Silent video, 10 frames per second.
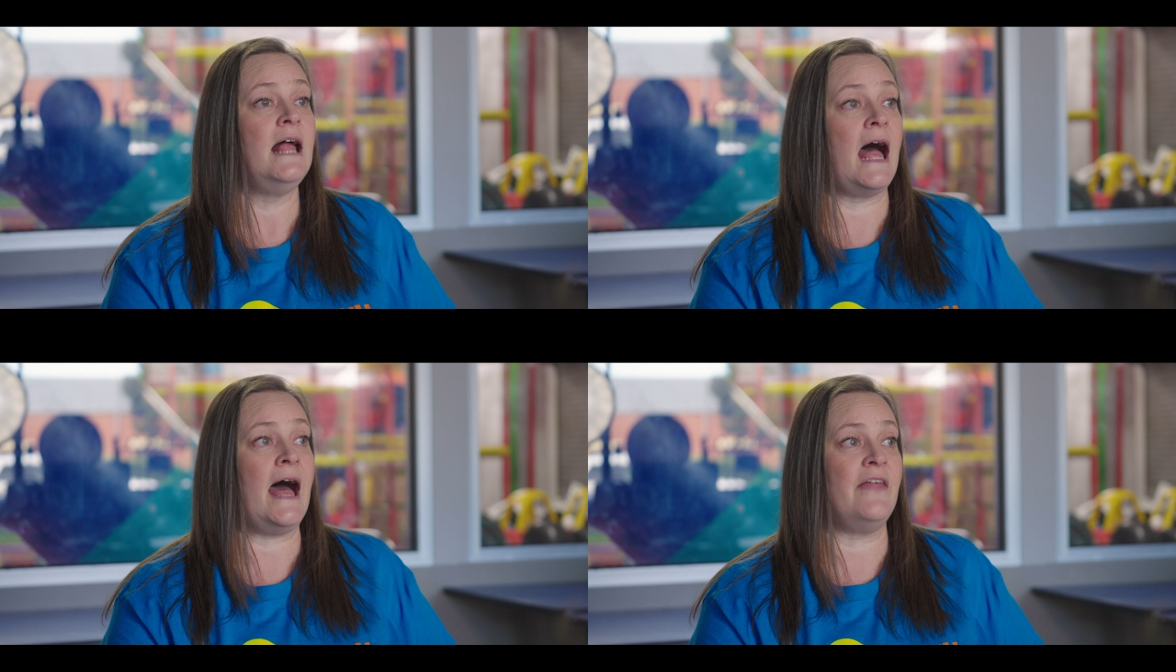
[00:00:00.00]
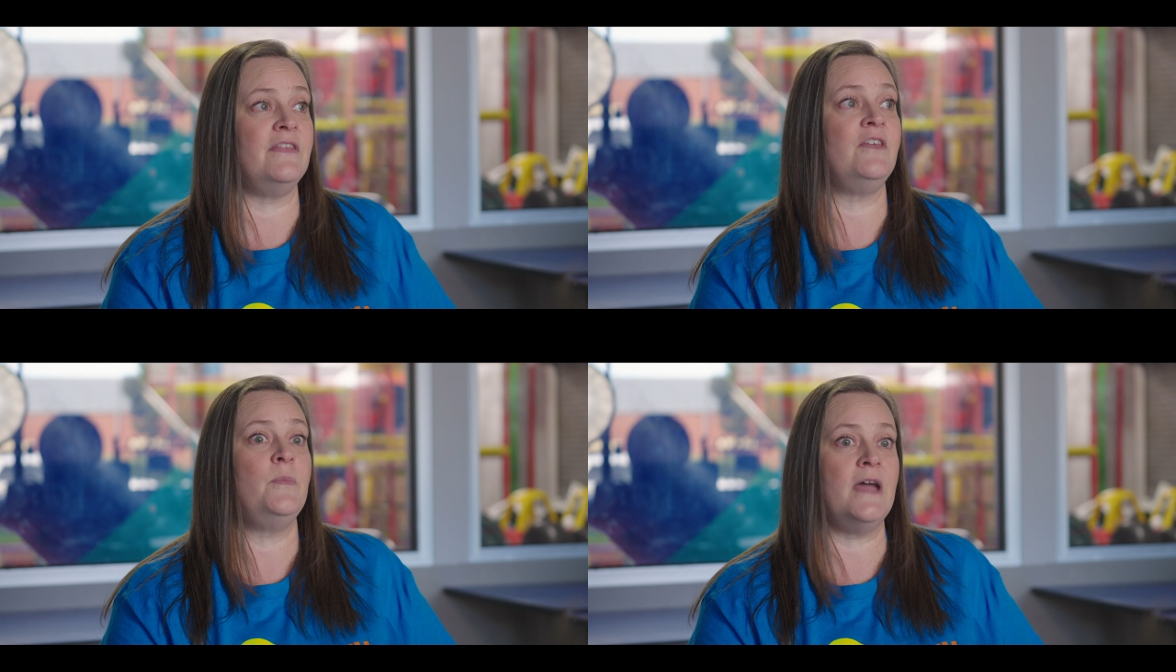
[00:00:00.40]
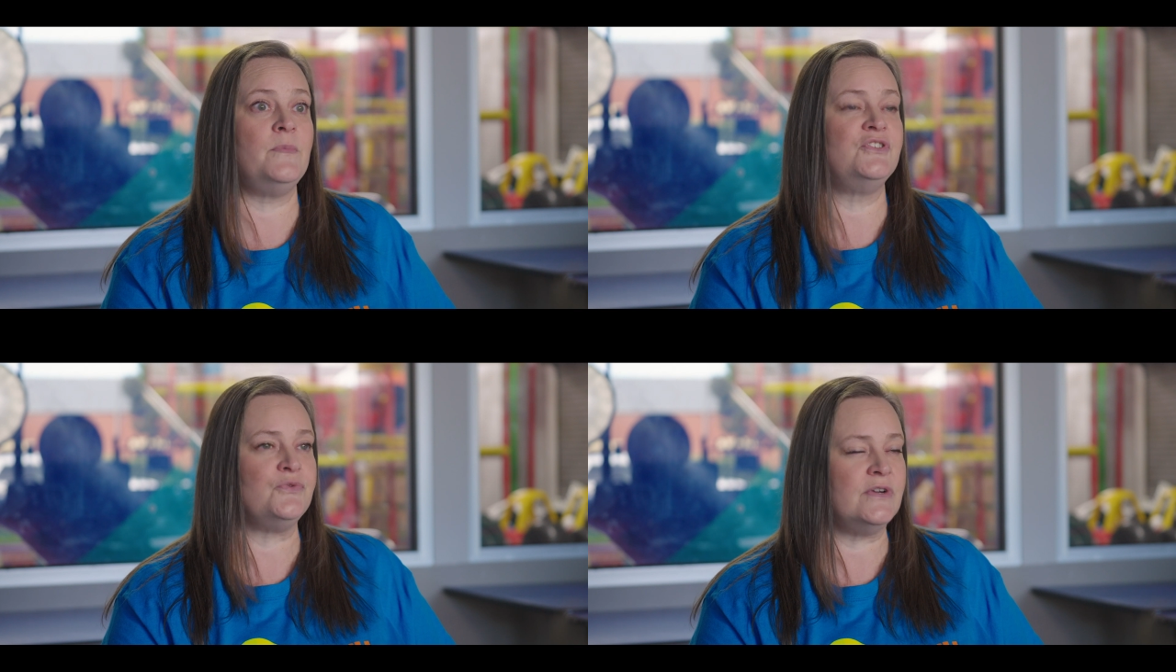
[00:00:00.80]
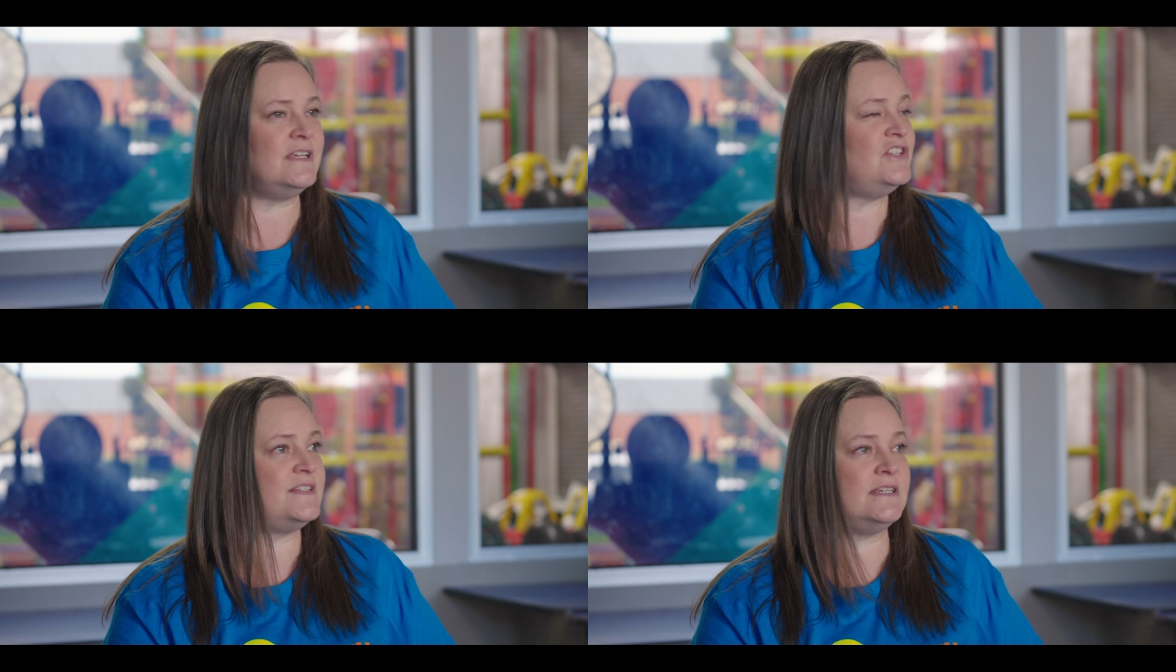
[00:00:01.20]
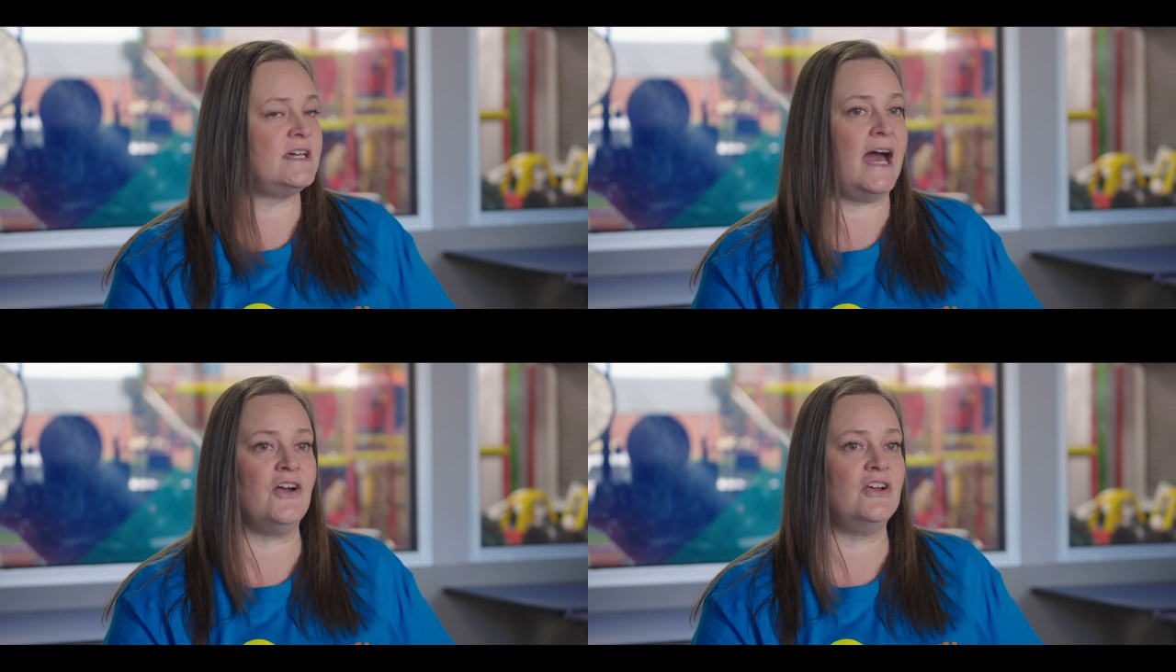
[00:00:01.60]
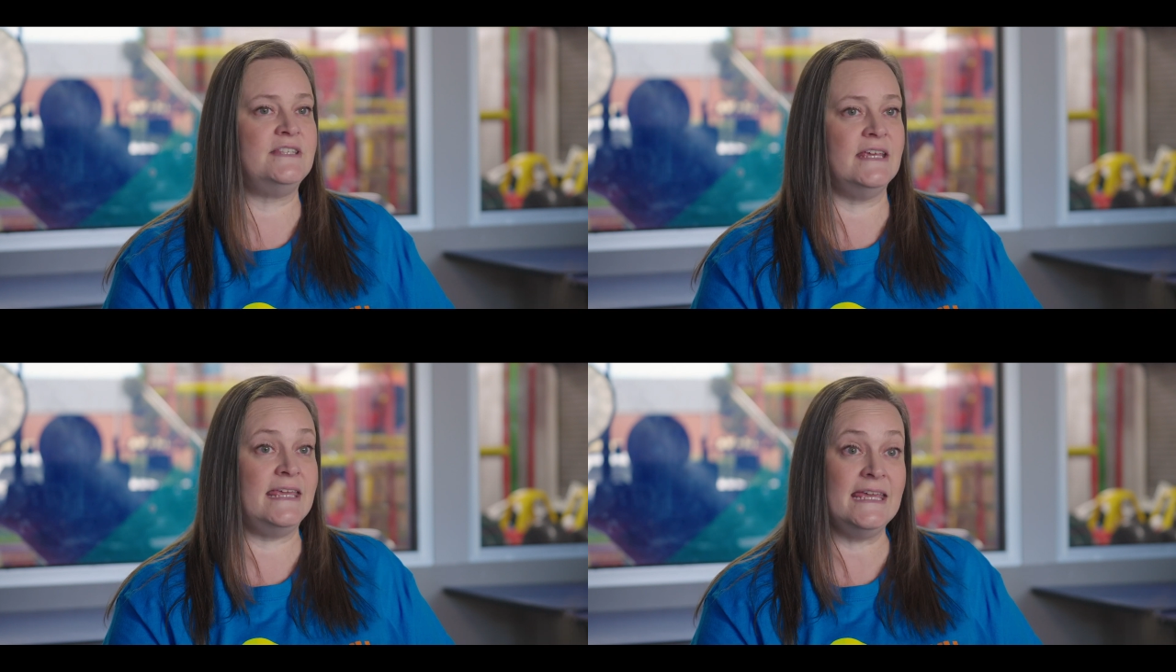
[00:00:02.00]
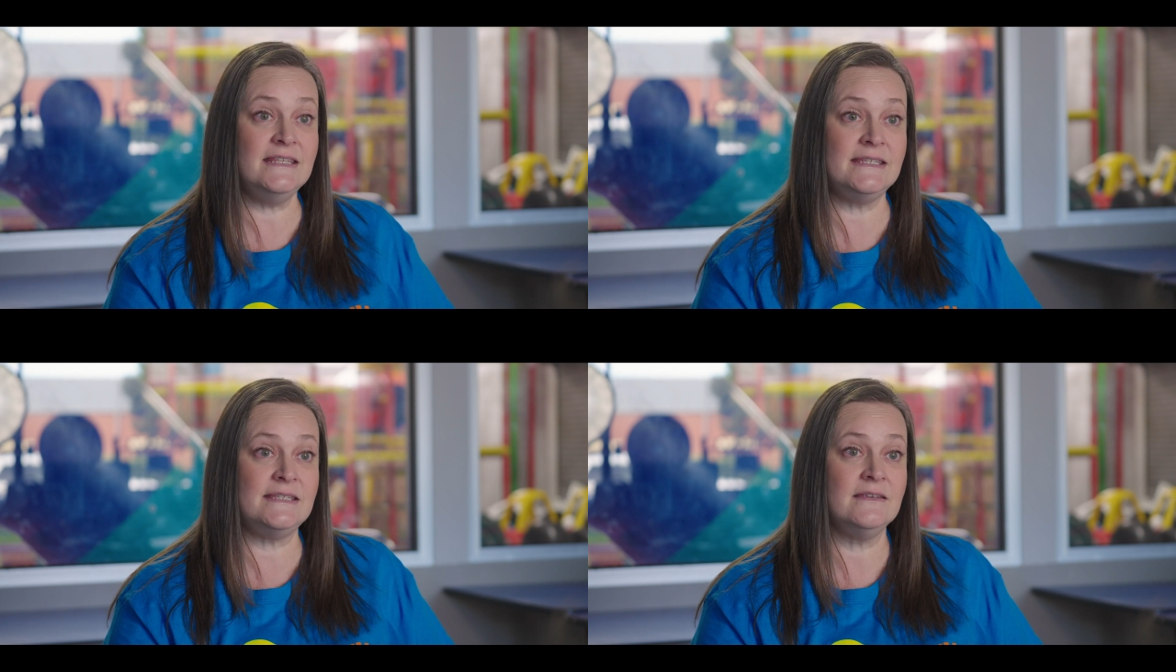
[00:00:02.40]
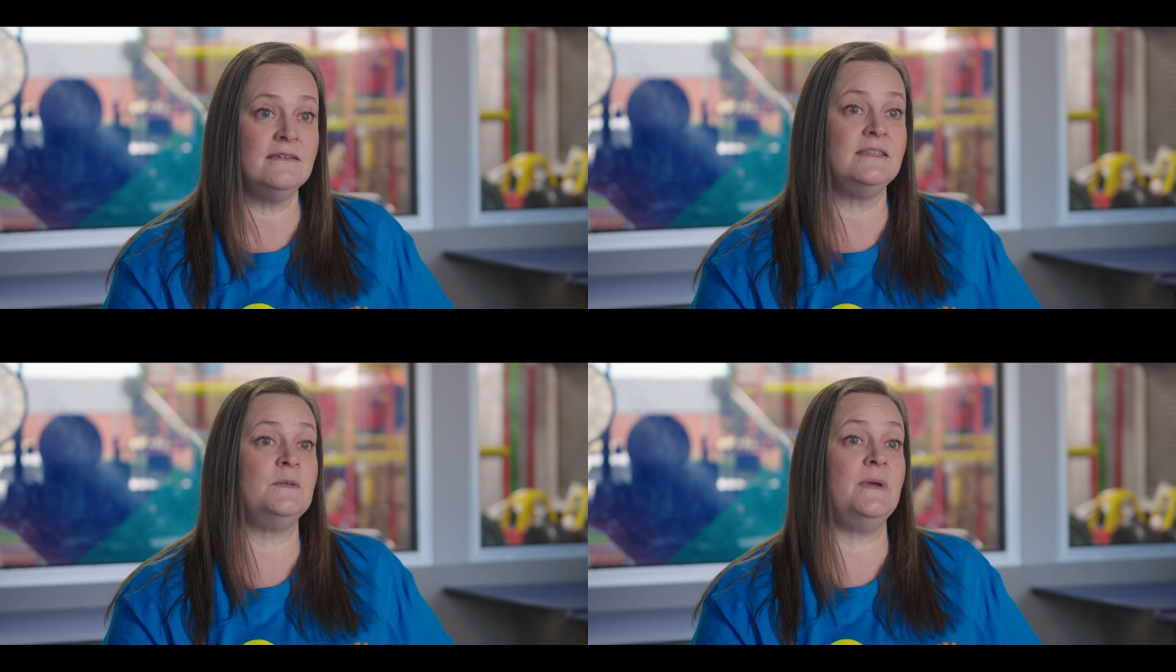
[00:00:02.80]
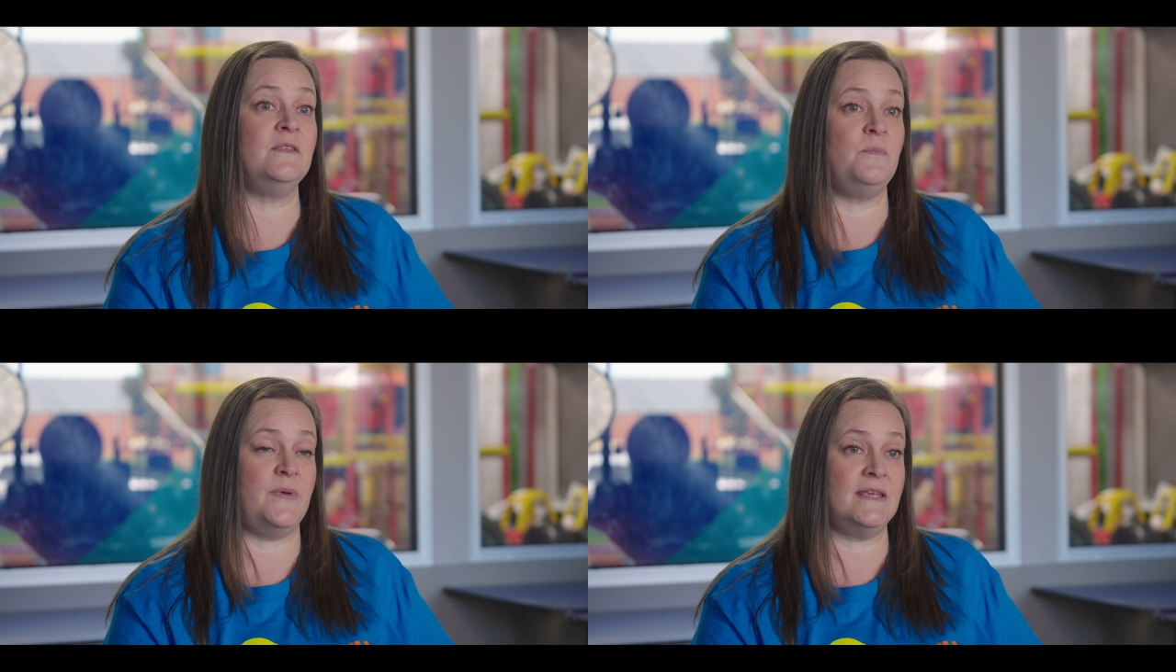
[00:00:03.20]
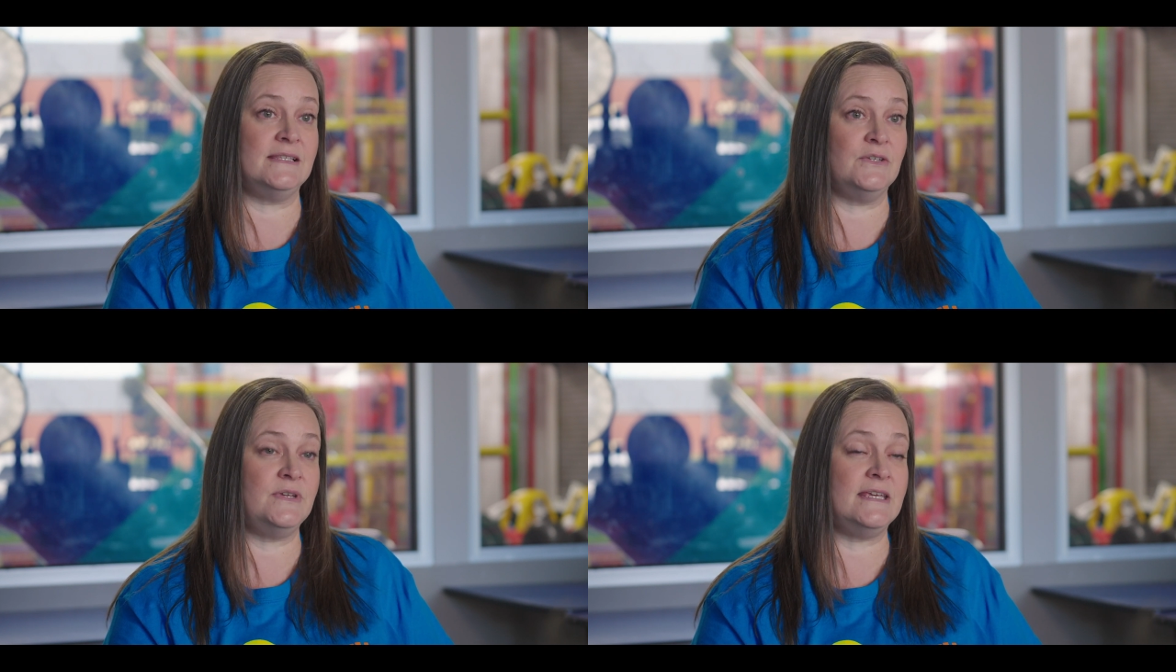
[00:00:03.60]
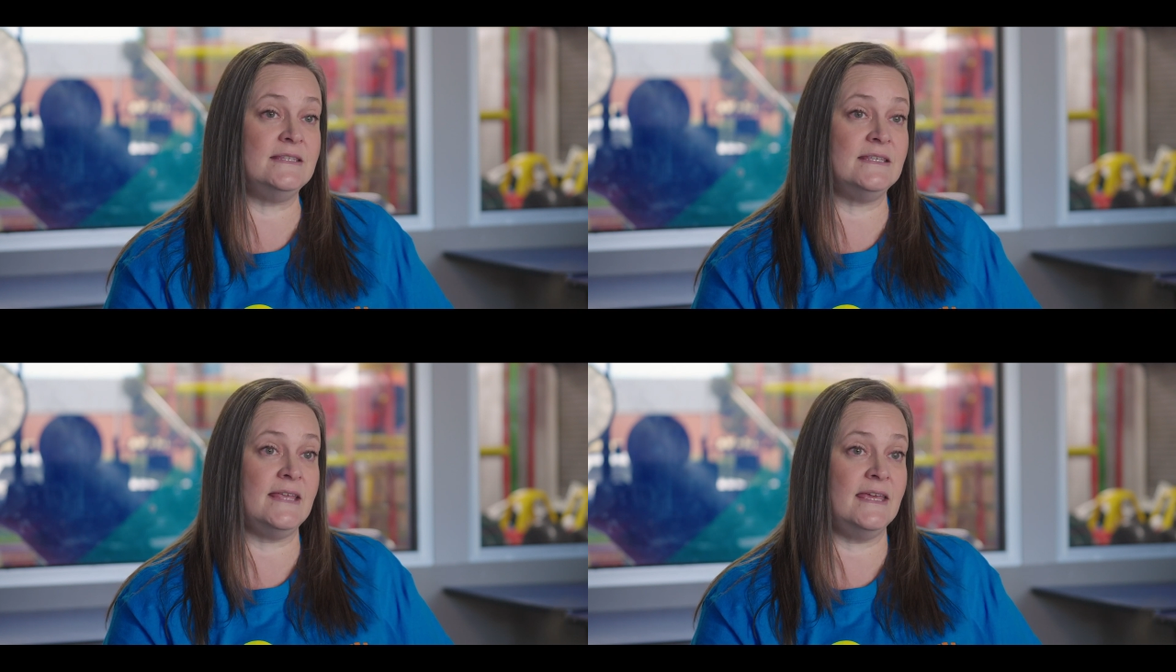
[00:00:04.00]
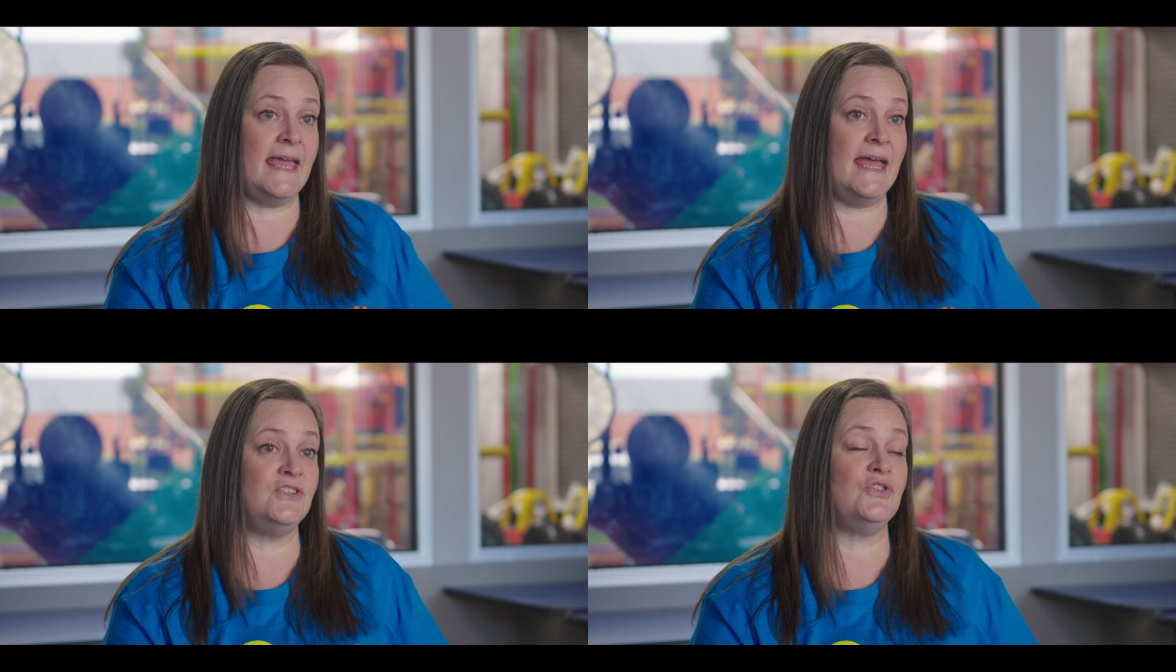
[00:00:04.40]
that they'll be able to really just encourage their kids to be the best little kids that they can,